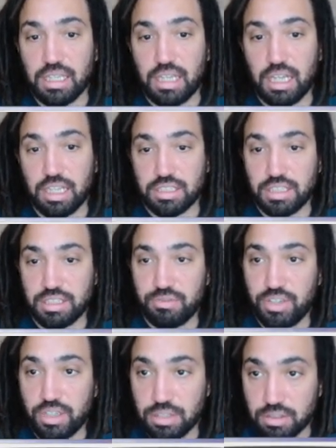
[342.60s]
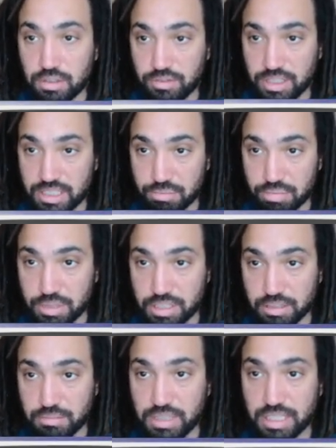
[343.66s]
Uh, so let's first off, it's a
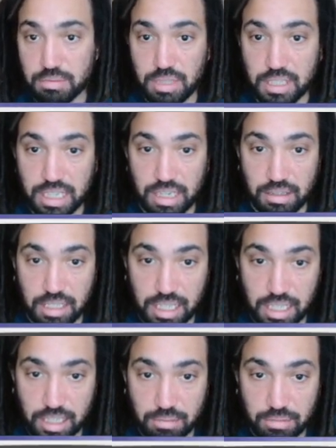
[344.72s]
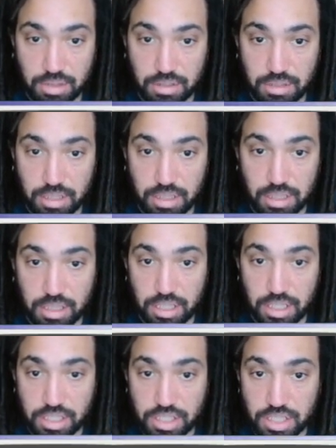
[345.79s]
prism, let's work out the, um, the, the,
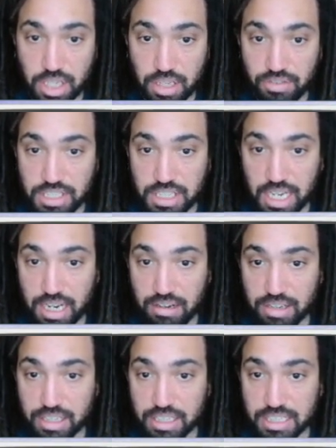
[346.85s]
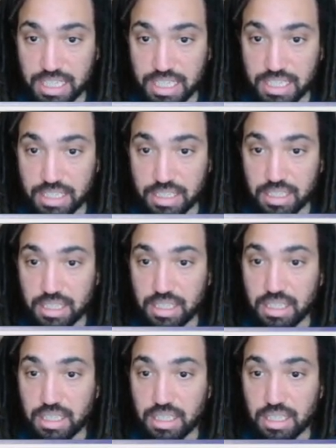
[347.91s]
the, surface area that's needed
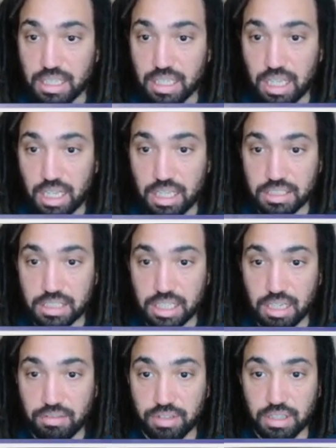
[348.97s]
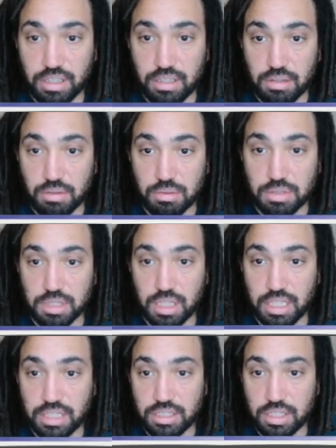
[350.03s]
uh, to cover all
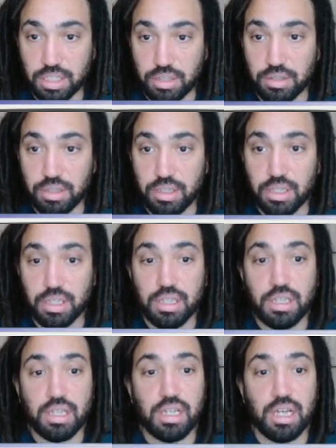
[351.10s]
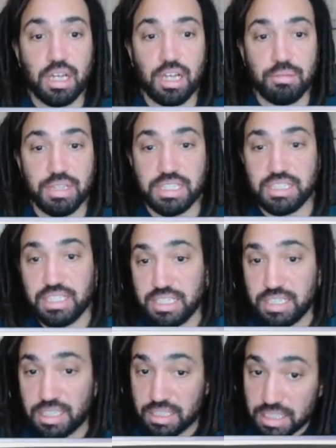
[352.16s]
sides. So um, it
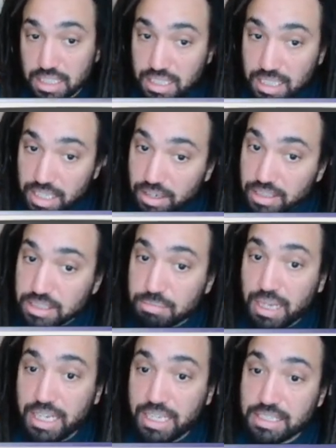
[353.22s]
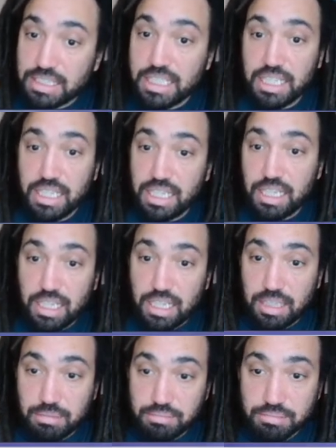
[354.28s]
says that they're going to paint the
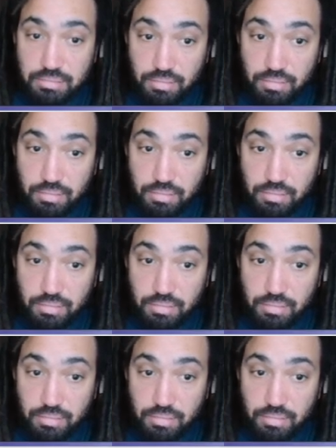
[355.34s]
um,